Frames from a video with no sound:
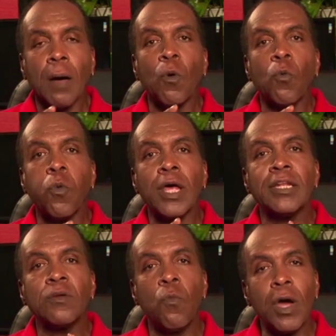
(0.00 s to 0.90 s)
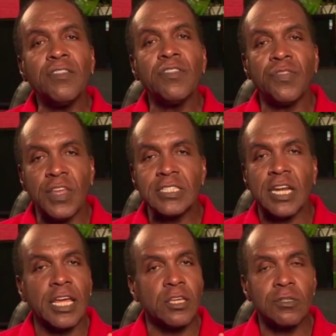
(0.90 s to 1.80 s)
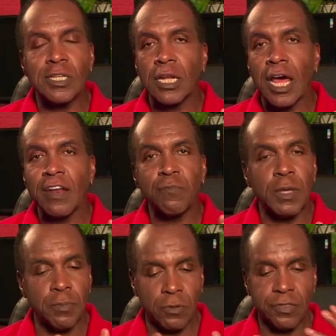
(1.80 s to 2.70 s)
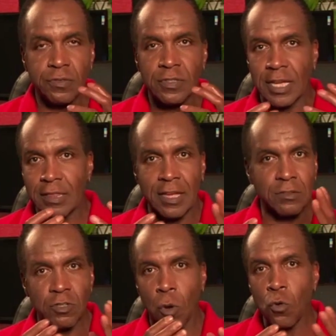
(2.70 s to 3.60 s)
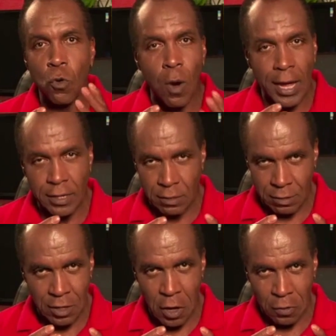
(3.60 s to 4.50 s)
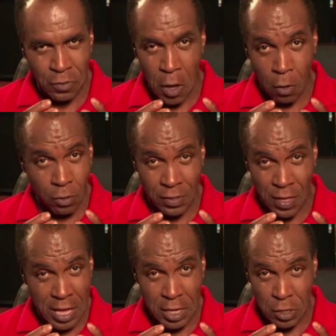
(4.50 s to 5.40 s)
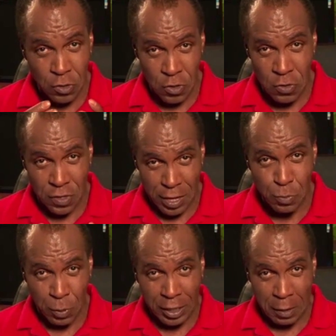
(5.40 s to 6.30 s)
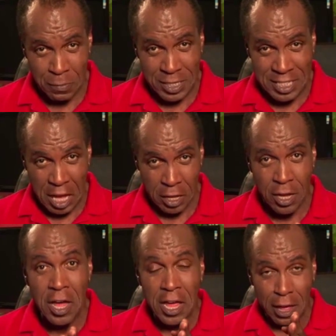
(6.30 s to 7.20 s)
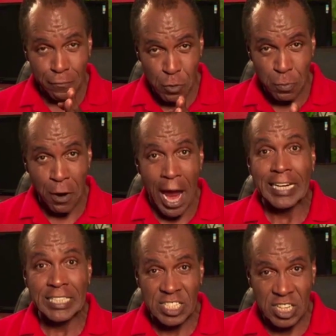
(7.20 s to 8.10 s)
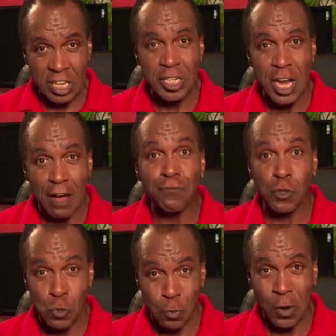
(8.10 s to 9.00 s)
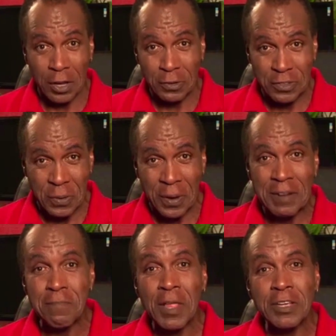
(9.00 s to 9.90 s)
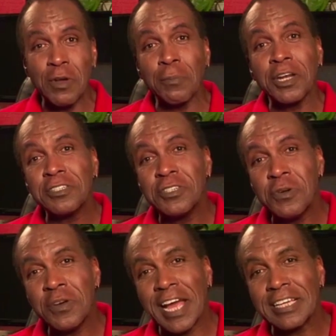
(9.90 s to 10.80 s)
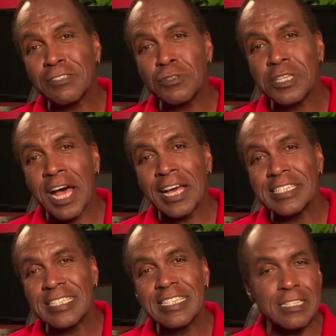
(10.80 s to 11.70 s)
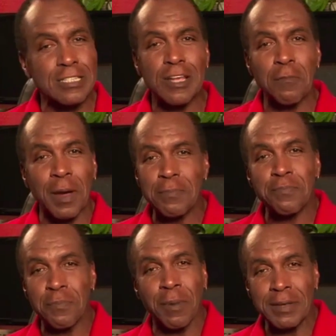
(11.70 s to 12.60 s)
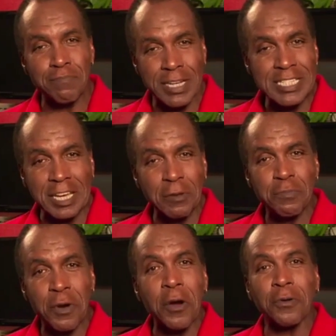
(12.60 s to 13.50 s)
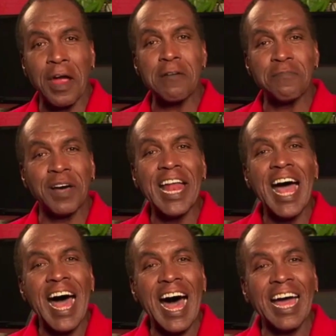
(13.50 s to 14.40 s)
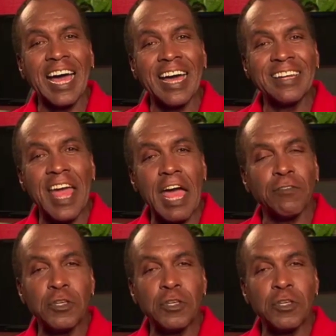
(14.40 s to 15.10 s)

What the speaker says: one of the things that I use, and a lot of people say they don't quite, know that they can do this, but let me tell you, if you practice it enough, you will do it. So I'm going to do an exercise, and this is on my singing program, but I haven't